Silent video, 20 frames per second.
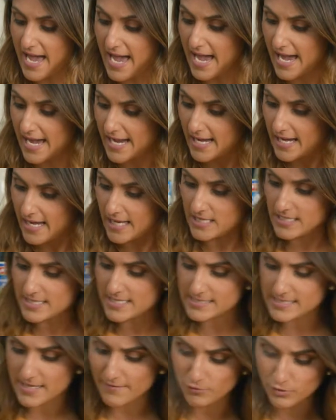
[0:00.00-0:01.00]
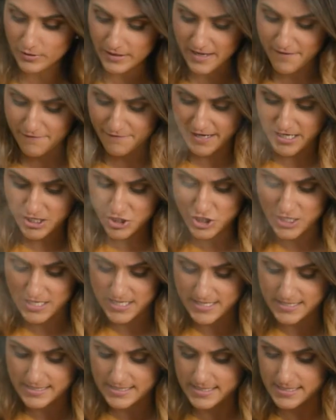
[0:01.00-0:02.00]
And let's have a look at our
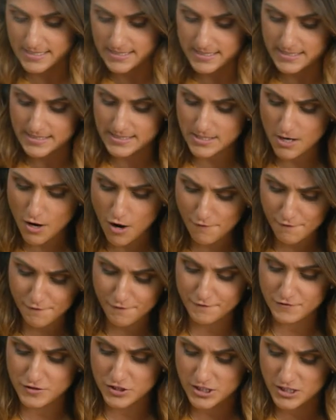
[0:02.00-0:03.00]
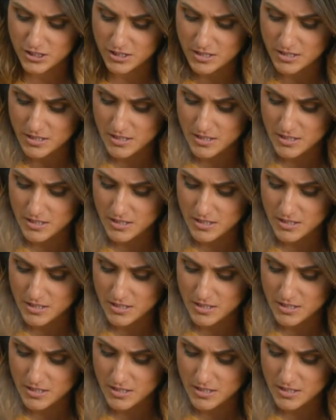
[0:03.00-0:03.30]
veggies. Soft,